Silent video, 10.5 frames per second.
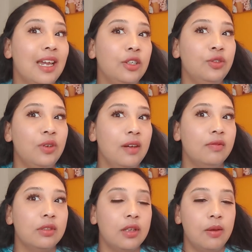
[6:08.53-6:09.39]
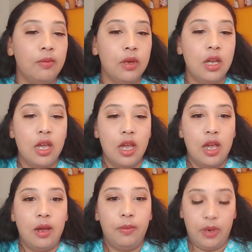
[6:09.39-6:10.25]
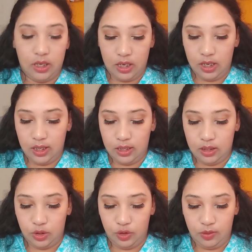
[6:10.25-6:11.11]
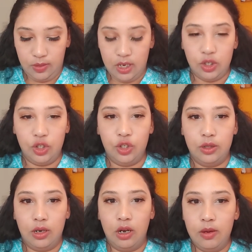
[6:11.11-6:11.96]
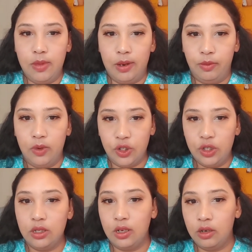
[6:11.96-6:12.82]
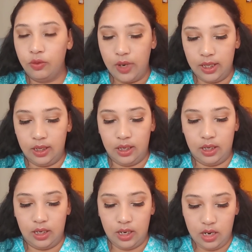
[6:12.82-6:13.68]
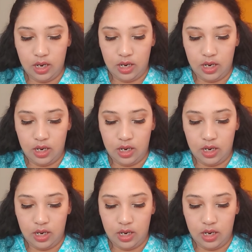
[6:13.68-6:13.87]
I do have some, but not too much. Oh, my brushes are right here.